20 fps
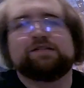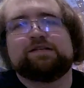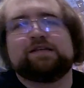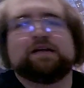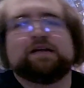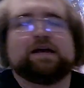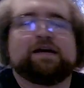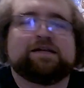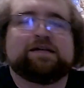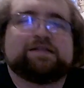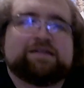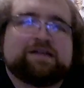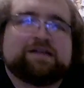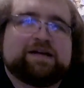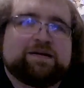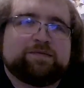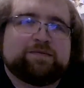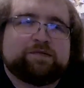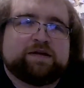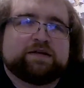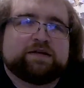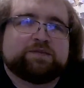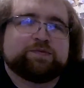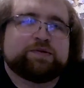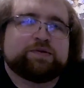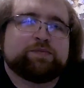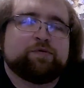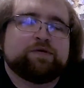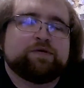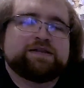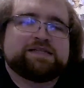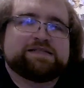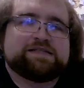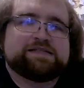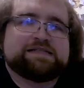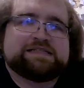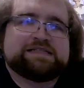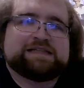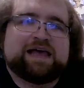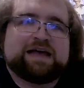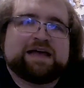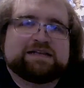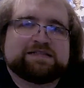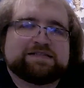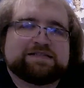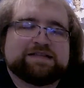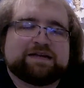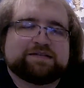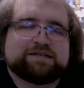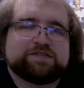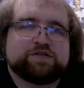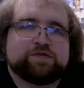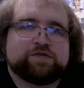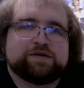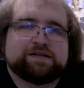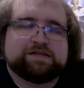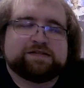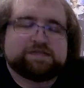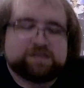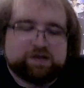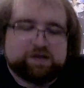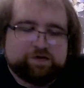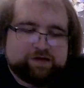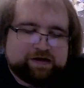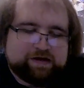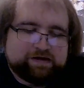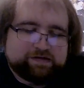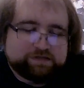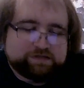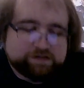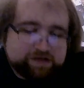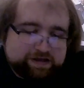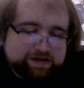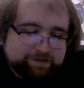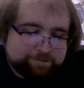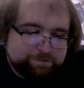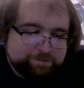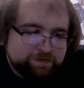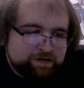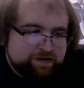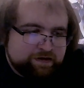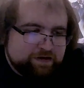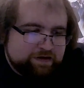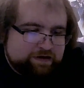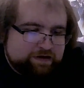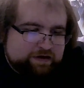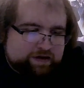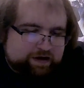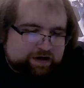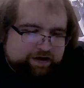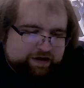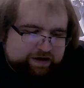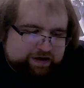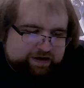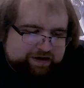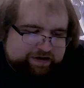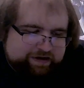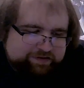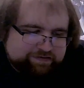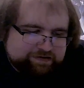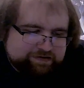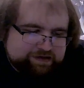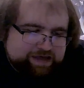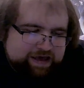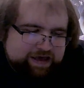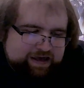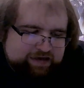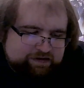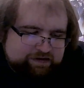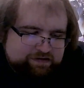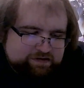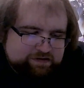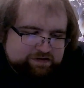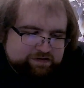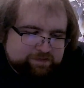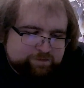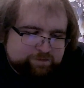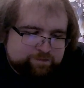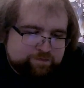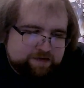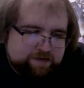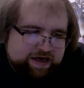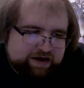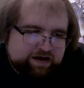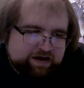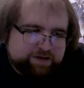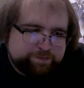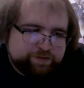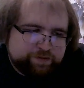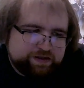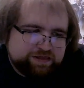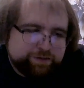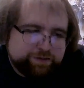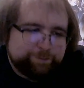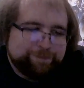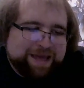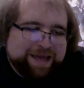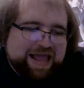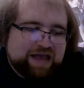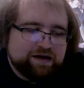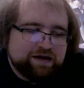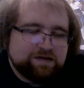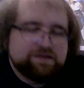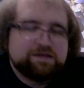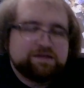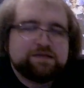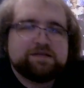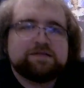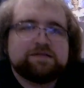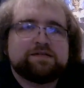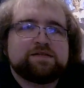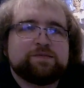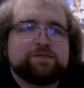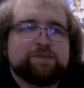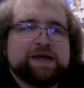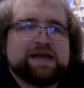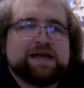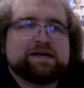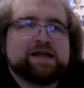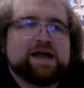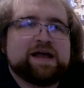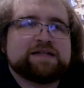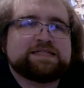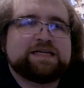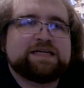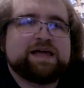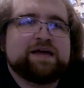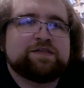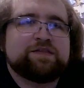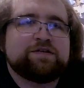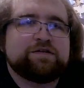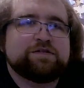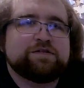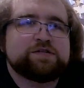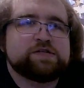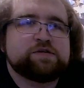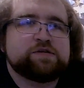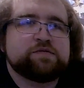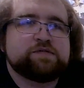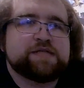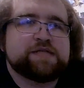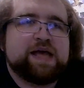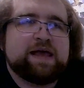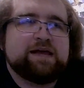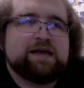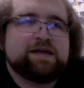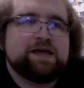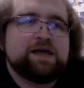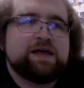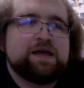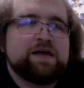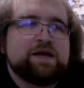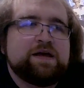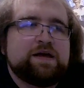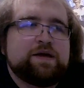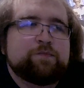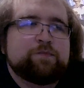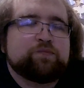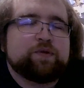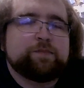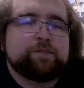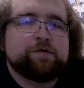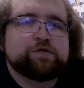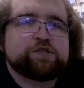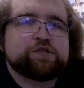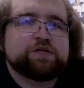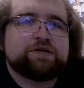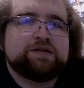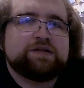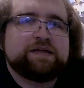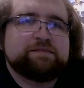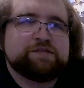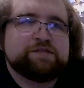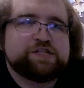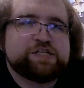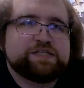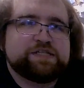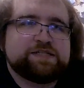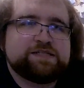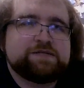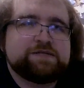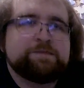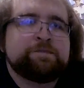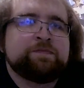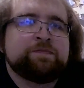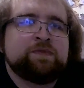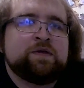You gotta put the parentheses S next to it. So yeah. The gang met up, the band got together to take promotional images,